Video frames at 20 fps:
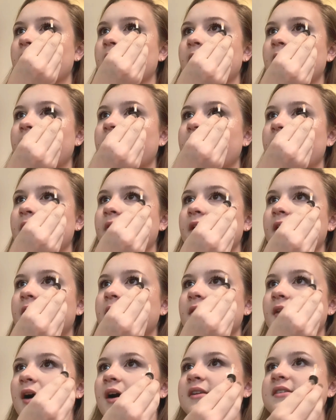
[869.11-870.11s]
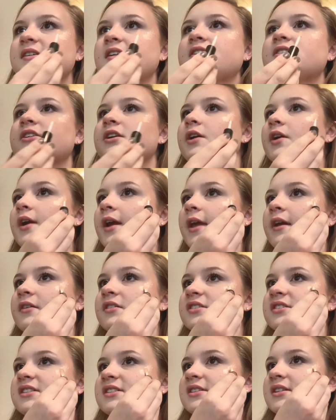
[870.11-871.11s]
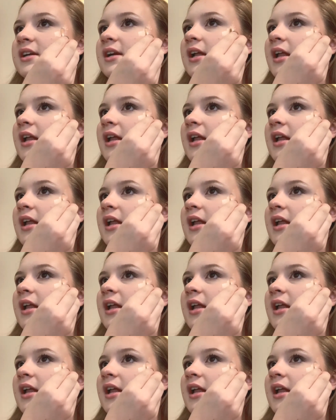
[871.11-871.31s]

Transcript: I know like not teasing your hair is